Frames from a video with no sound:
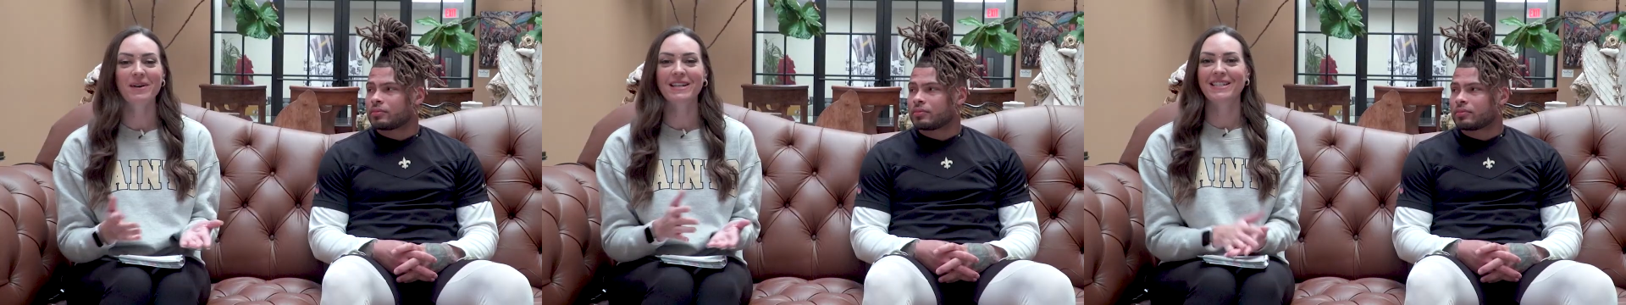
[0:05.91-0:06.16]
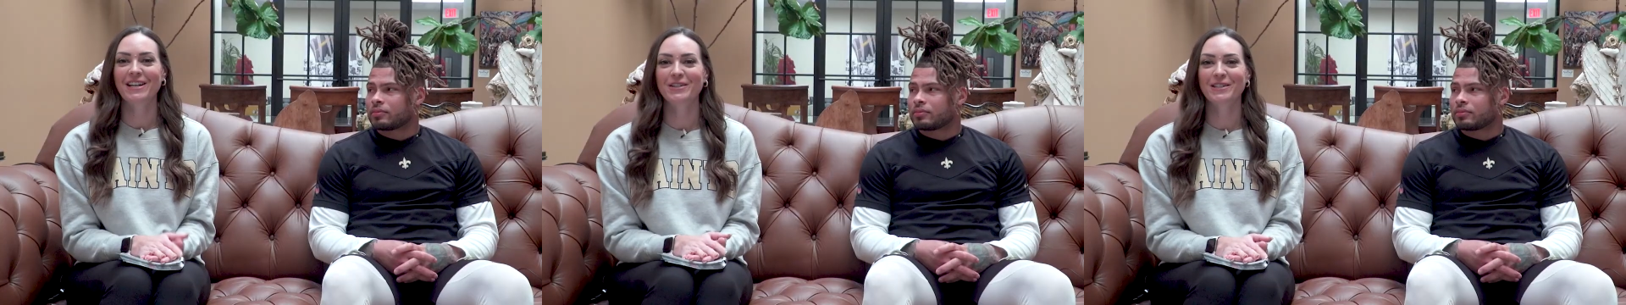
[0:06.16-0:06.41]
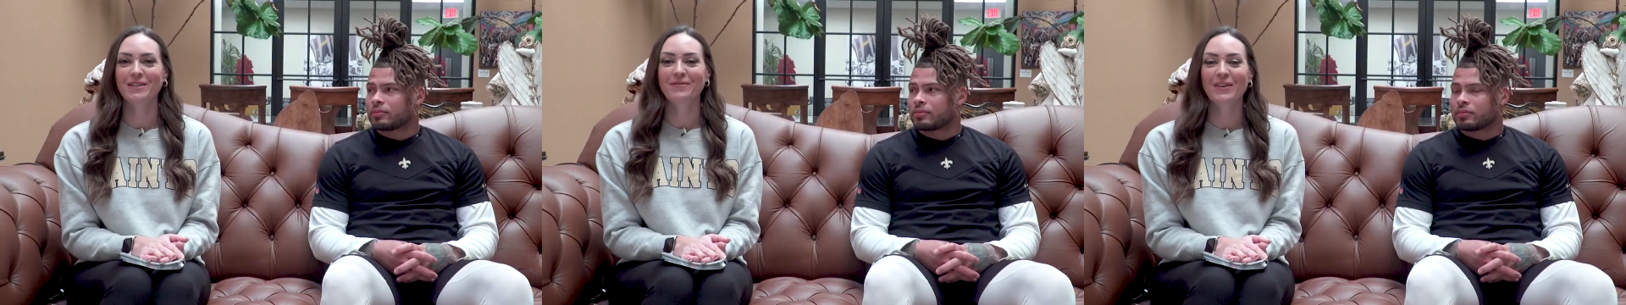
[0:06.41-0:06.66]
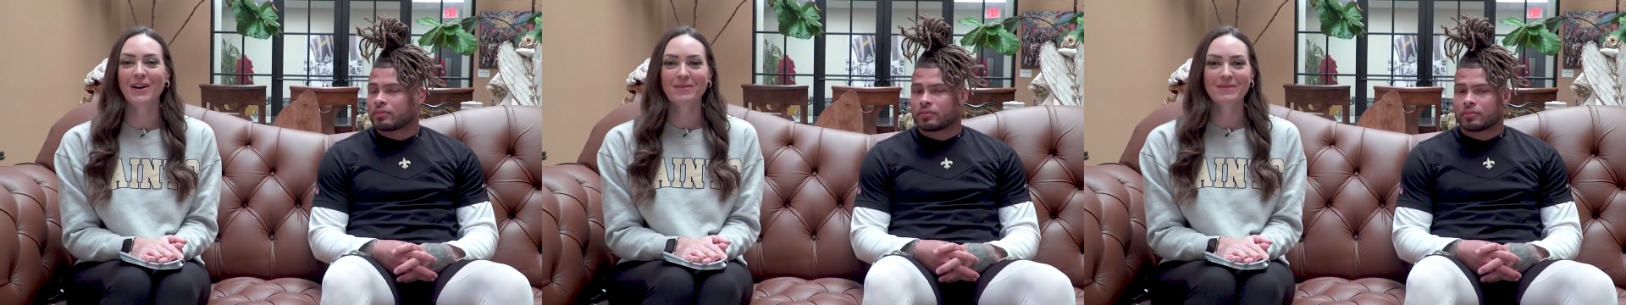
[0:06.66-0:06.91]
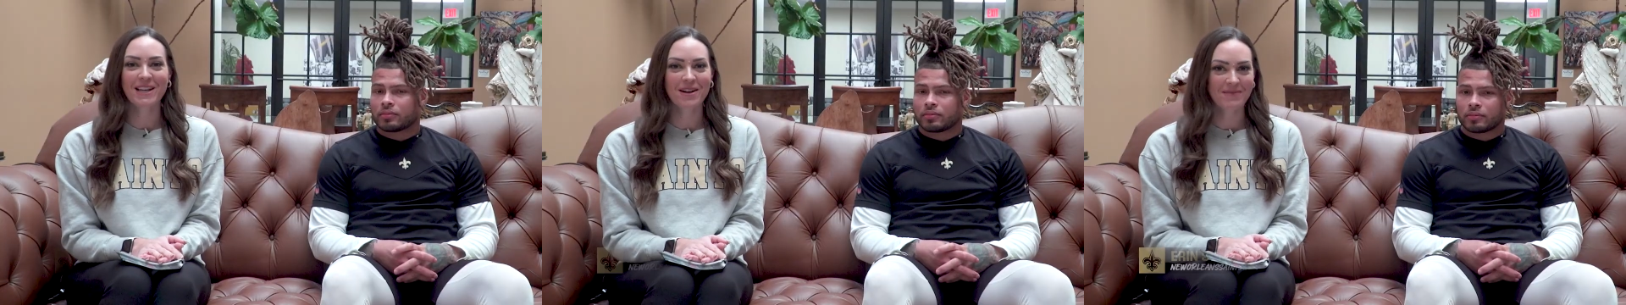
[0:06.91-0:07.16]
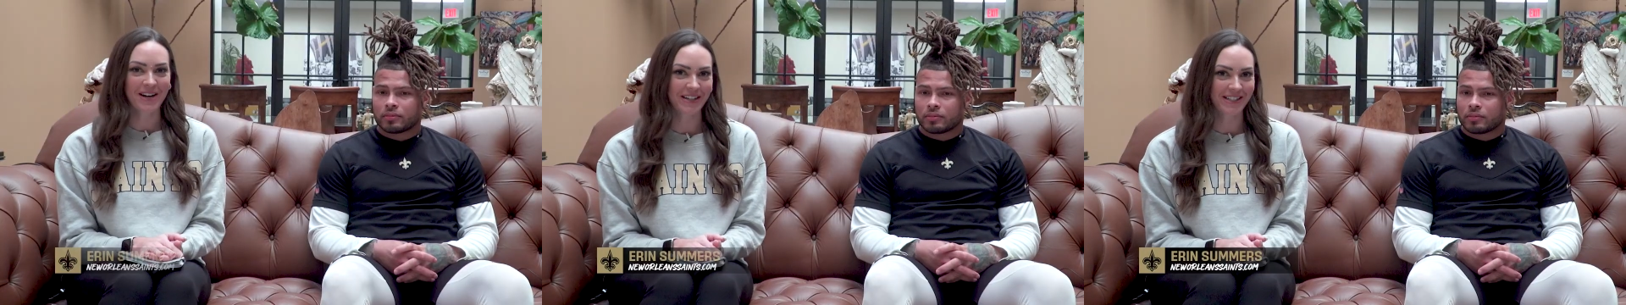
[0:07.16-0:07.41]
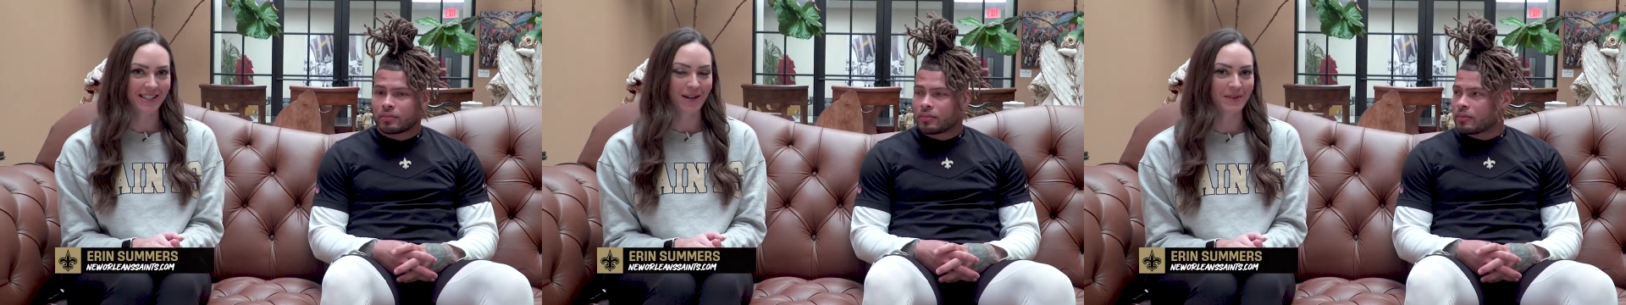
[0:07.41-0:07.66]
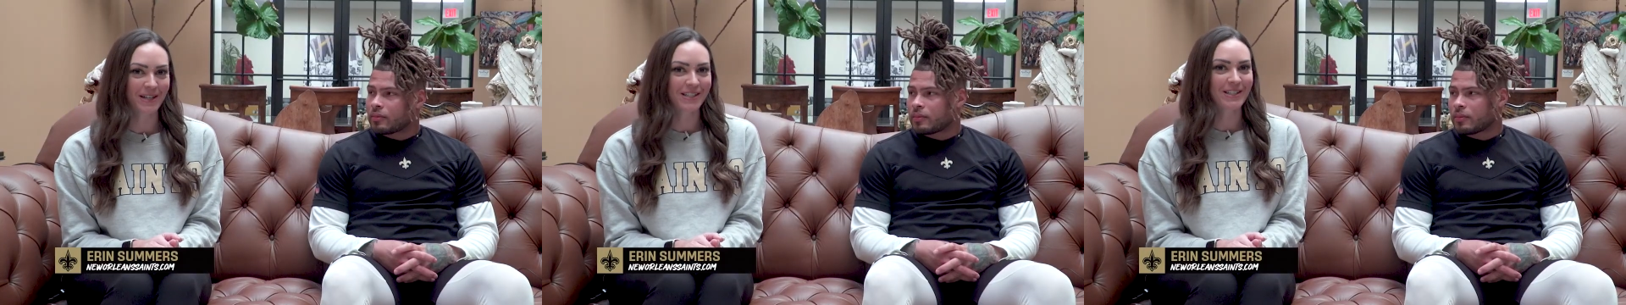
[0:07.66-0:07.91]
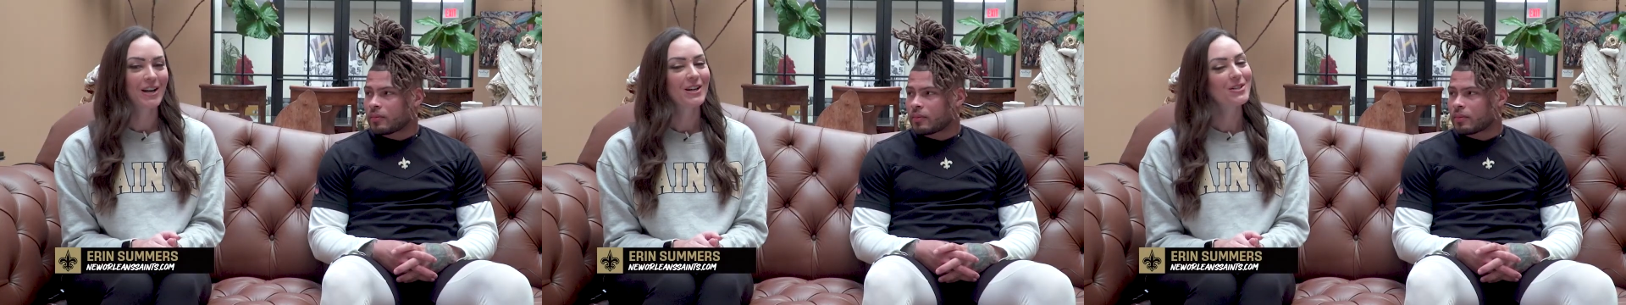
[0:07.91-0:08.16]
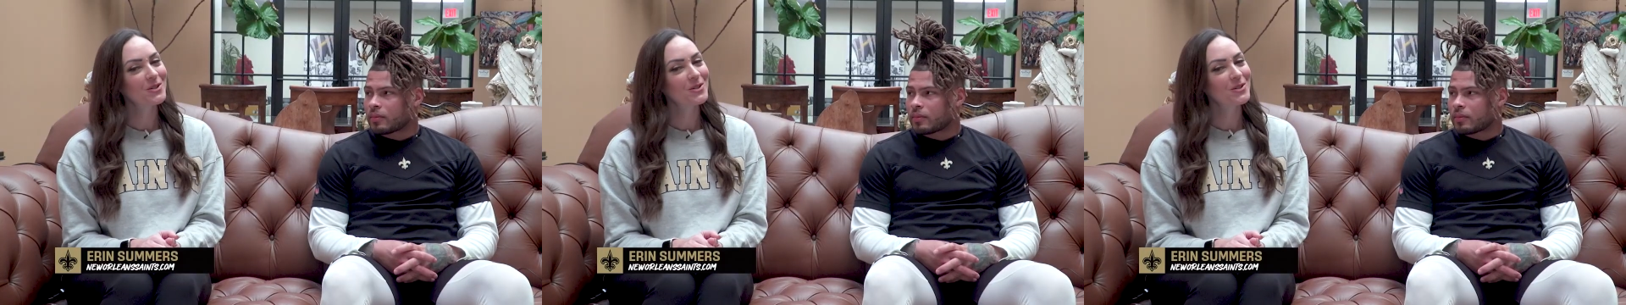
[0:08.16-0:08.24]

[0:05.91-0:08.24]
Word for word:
Speaker 1: by Sanderson Farms. I'm Erin Summers,